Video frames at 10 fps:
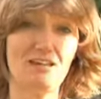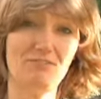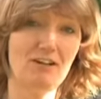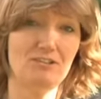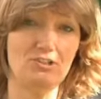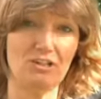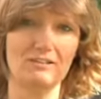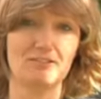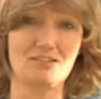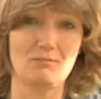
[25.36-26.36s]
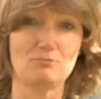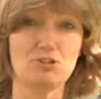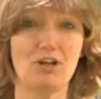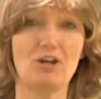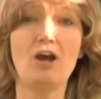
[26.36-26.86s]
their energy
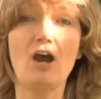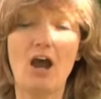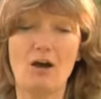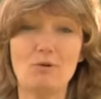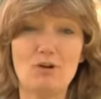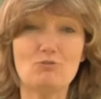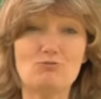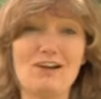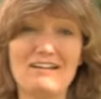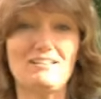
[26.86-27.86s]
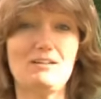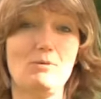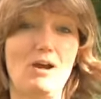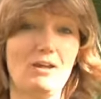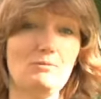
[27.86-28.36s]
consumption, and we're already
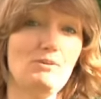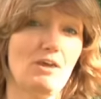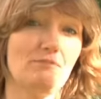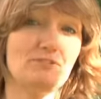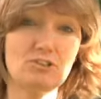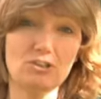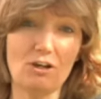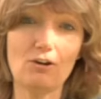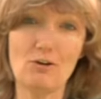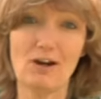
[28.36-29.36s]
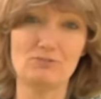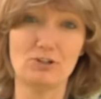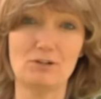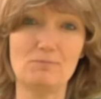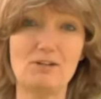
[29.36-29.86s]
working with over
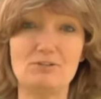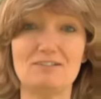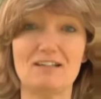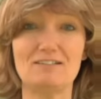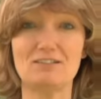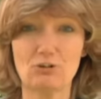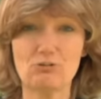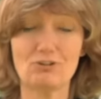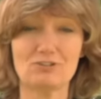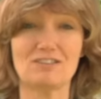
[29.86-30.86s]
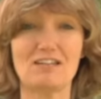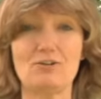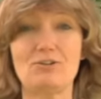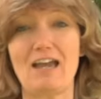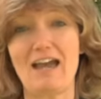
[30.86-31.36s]
200 communities across
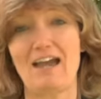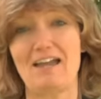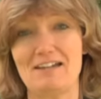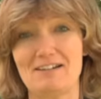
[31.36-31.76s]
the UK.